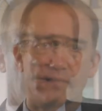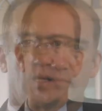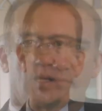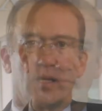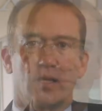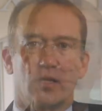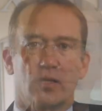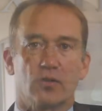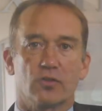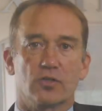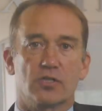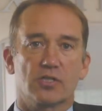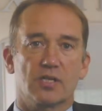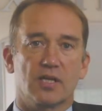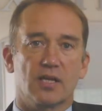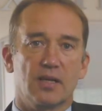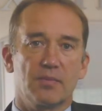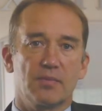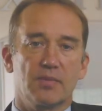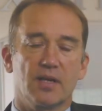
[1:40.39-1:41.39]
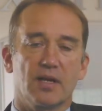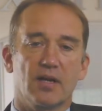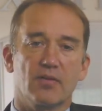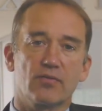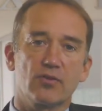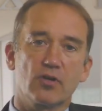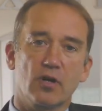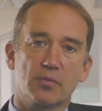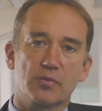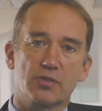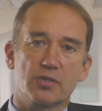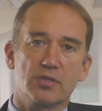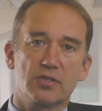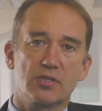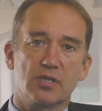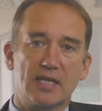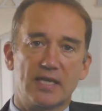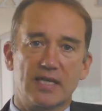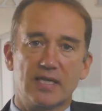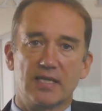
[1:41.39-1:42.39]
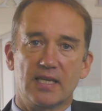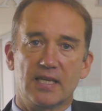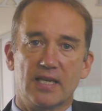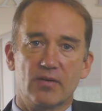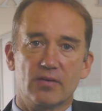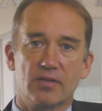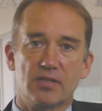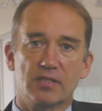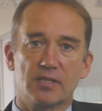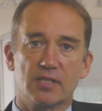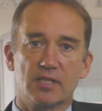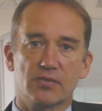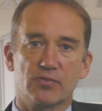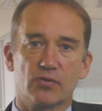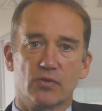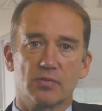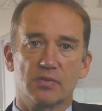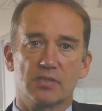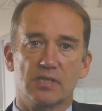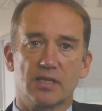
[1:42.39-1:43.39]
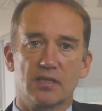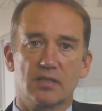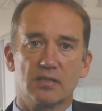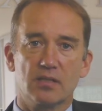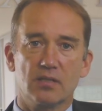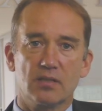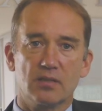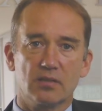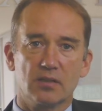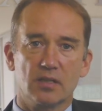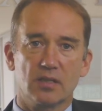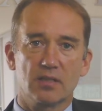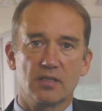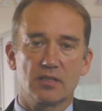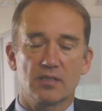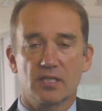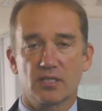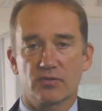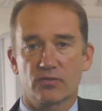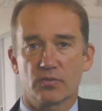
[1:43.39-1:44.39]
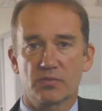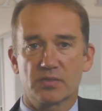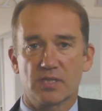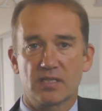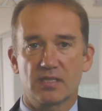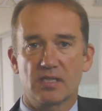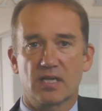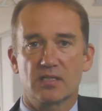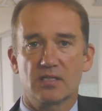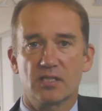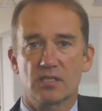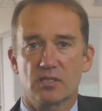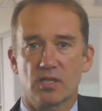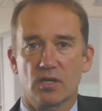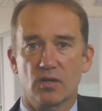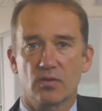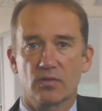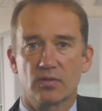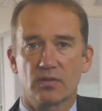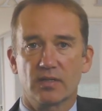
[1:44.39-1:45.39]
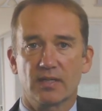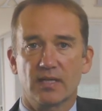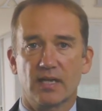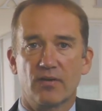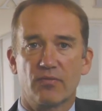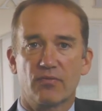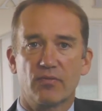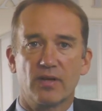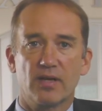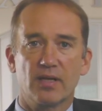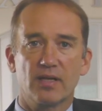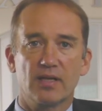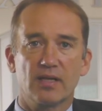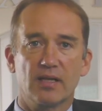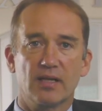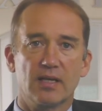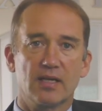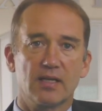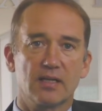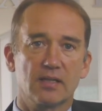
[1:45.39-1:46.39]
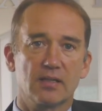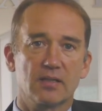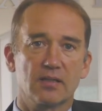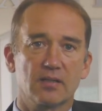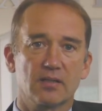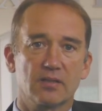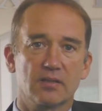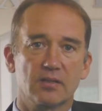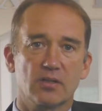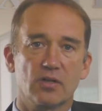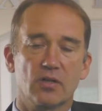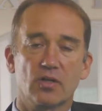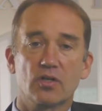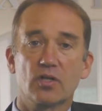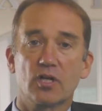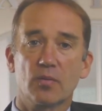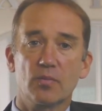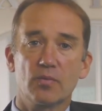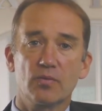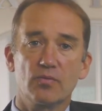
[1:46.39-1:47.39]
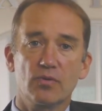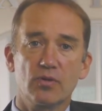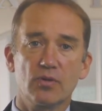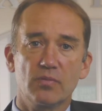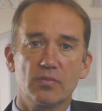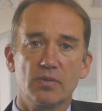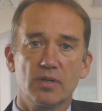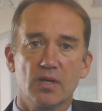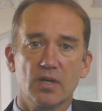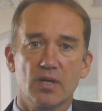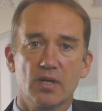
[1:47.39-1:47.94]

At lunchtime you have the option to eat here in the sixth form centre, and the sixth form centre has its own cafe and common room,